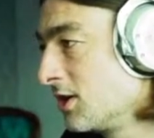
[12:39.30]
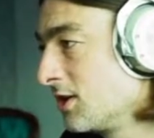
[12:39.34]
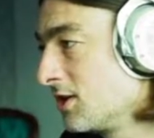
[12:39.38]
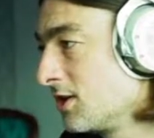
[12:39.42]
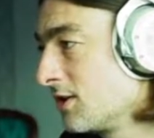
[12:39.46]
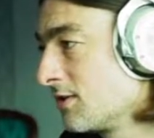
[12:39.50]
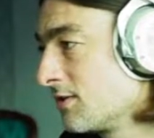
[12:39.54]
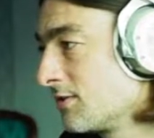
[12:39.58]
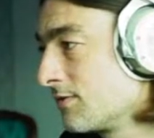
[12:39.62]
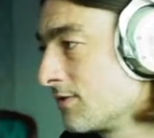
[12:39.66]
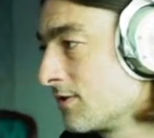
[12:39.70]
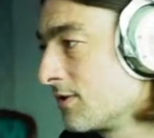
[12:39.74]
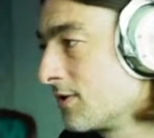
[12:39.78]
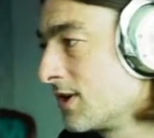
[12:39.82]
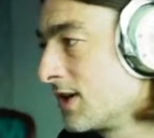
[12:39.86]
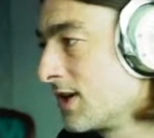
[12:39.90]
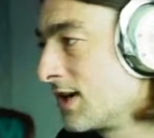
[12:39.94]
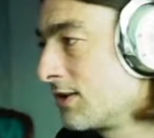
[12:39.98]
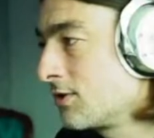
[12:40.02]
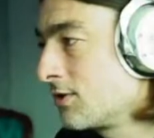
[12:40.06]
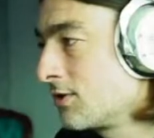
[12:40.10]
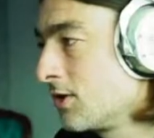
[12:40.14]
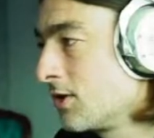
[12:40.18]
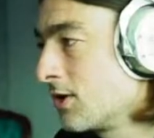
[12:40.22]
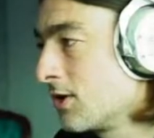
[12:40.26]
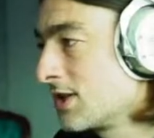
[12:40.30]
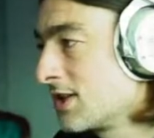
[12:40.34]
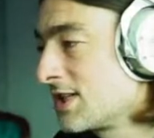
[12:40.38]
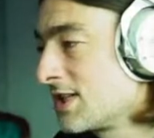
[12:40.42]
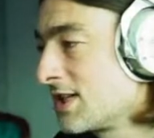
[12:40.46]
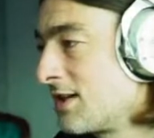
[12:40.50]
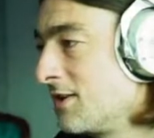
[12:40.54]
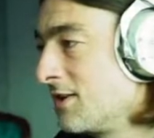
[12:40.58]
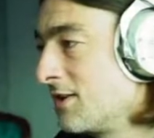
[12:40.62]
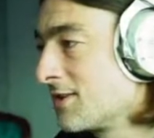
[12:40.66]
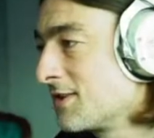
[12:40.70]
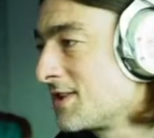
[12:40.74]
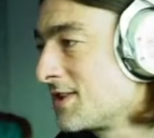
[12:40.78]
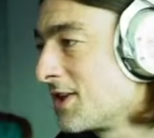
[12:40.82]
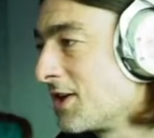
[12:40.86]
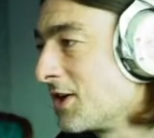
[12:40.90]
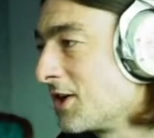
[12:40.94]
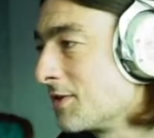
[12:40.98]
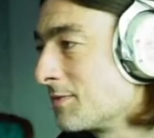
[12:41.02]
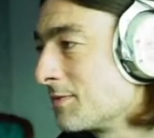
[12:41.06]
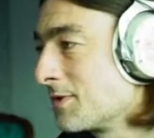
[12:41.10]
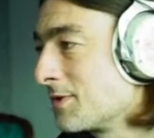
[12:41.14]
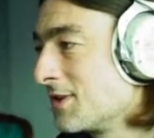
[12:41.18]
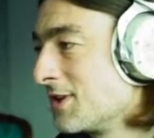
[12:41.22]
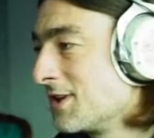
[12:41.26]
for an alcoholic
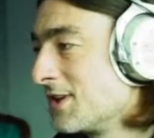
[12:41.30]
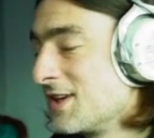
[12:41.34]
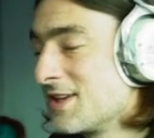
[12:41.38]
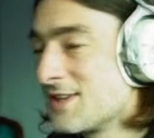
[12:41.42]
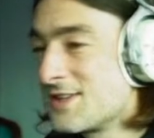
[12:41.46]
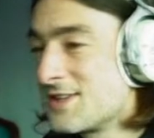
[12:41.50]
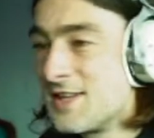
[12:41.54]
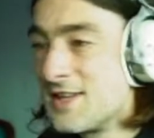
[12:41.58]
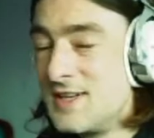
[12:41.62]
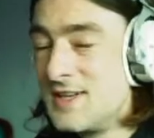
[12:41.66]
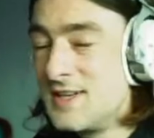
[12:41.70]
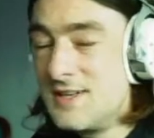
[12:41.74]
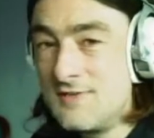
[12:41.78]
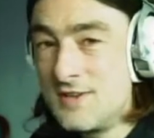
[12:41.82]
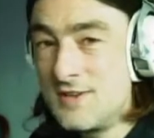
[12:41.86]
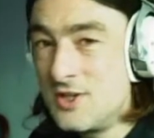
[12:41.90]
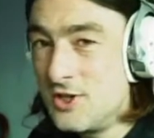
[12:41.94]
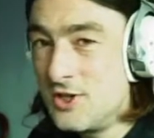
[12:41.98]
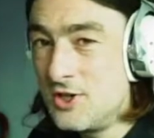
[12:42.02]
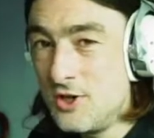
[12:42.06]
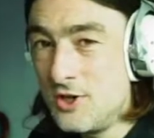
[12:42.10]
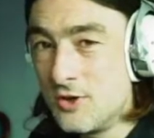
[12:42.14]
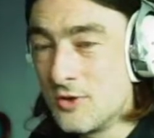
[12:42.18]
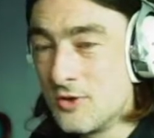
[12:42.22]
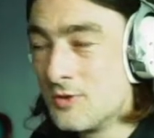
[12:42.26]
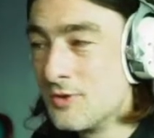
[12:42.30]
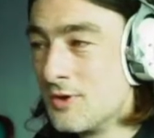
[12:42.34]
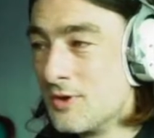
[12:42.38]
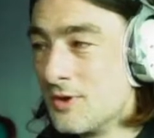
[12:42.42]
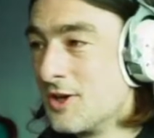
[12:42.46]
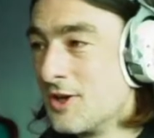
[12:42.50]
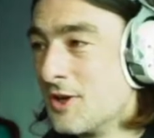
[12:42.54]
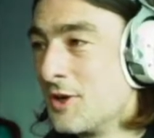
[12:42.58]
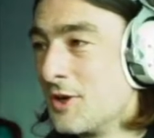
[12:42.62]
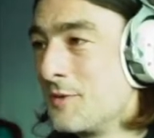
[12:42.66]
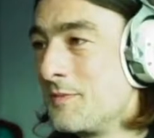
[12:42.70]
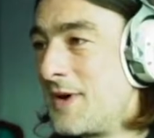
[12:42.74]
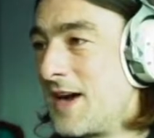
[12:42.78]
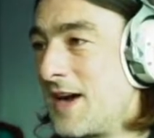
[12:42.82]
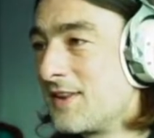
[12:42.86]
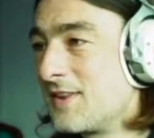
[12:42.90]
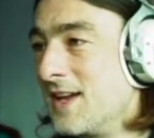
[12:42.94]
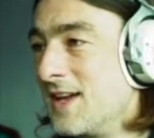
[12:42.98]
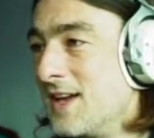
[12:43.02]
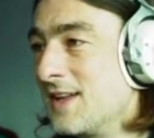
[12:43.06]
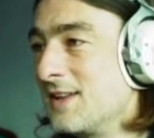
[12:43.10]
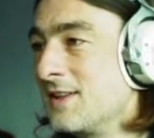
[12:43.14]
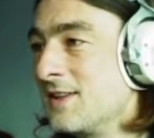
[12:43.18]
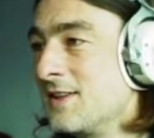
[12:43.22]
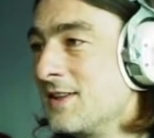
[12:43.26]
stereotype. So they even knew back
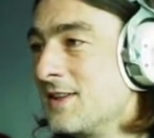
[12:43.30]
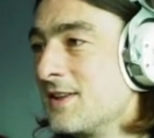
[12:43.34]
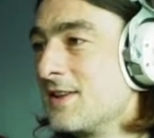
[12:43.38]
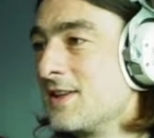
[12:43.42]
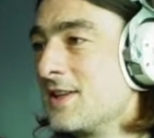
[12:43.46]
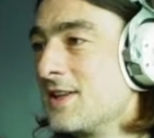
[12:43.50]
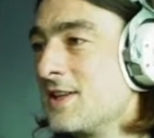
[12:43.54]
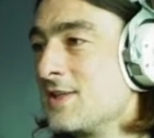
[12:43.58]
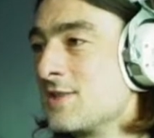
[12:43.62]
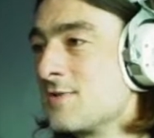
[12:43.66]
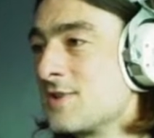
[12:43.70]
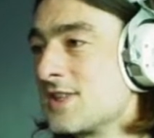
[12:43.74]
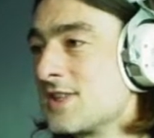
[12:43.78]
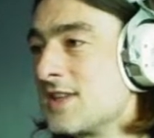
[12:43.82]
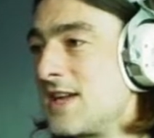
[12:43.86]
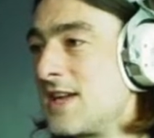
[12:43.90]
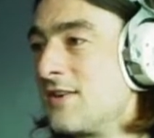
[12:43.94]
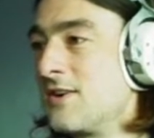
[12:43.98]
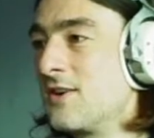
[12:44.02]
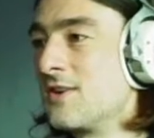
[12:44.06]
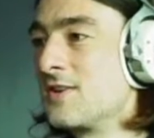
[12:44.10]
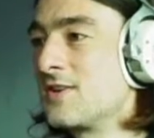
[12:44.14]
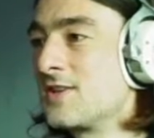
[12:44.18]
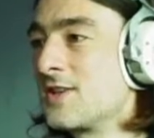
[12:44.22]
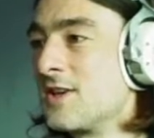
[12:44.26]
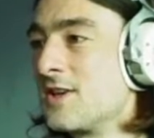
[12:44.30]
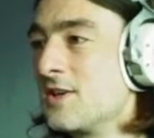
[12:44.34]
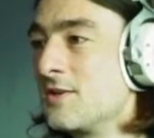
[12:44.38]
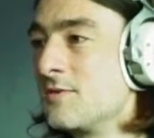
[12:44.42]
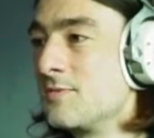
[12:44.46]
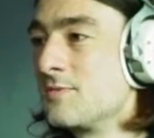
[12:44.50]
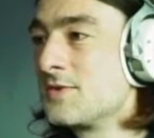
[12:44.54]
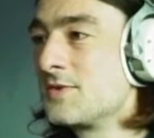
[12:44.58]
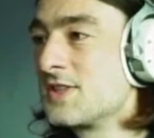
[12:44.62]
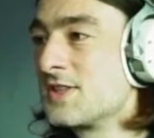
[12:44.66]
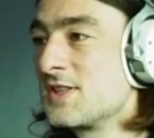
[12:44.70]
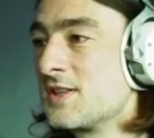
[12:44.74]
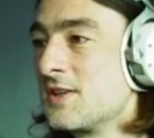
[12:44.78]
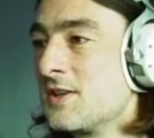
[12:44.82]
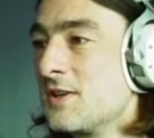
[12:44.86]
then that these were stereotypes.